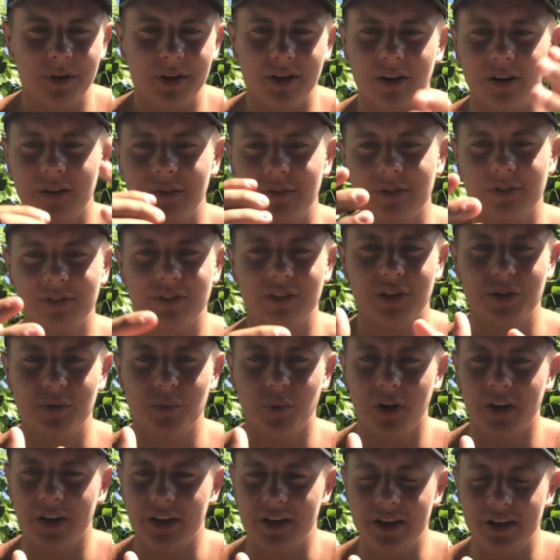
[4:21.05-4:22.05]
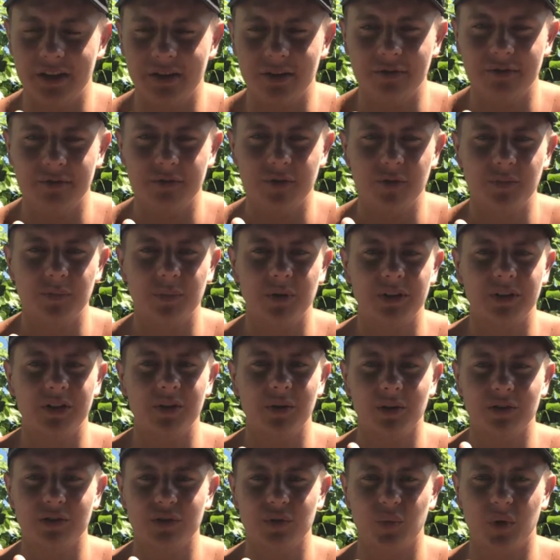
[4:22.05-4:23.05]
Obviously you want to eat good food, but you
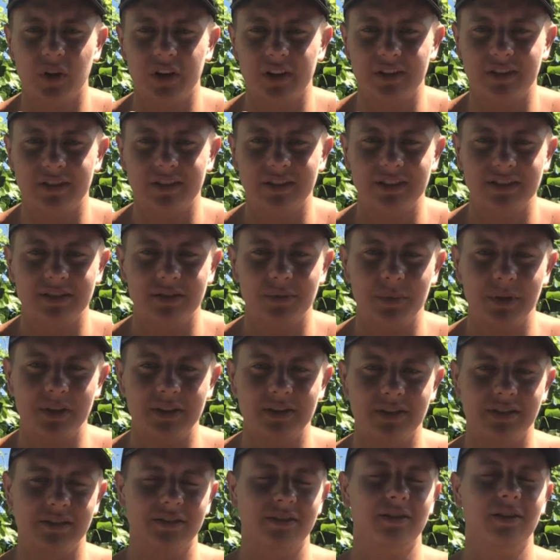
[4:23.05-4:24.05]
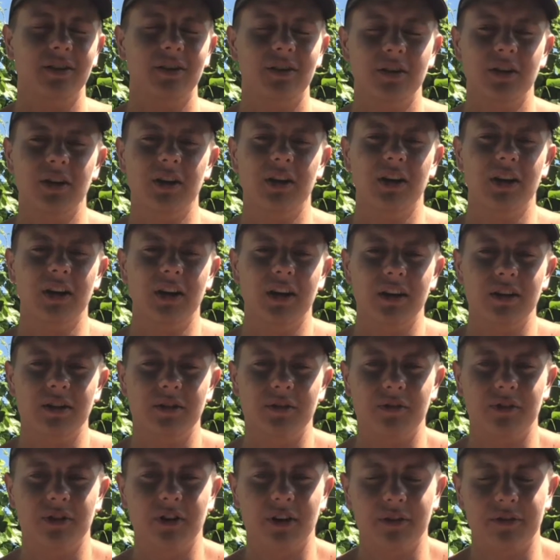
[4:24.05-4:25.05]
also want it to taste amazing. So
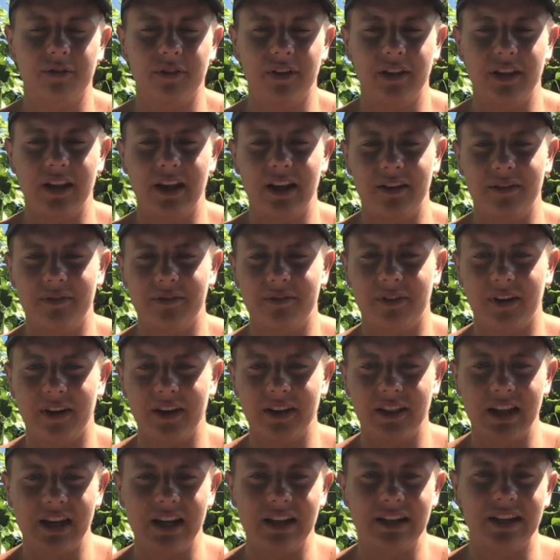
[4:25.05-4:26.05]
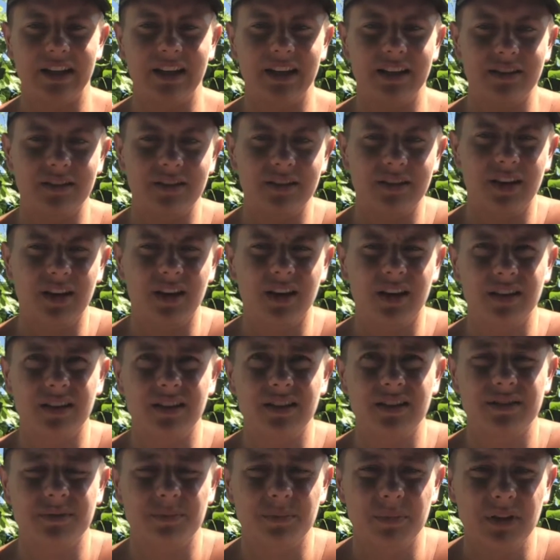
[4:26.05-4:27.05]
you've got to find that fine line, and
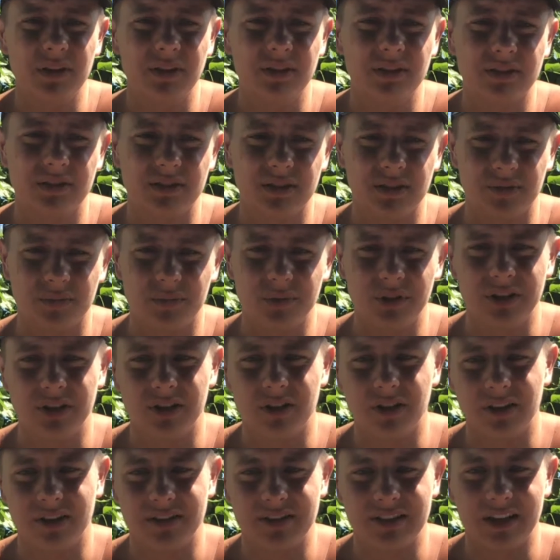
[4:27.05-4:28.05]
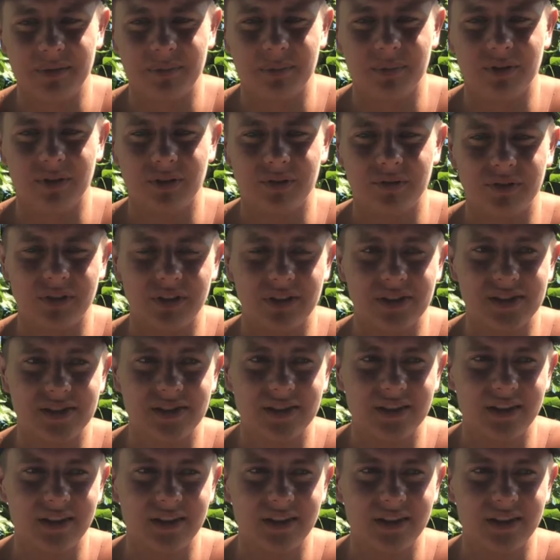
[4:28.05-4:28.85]
this meal is a really good example of this.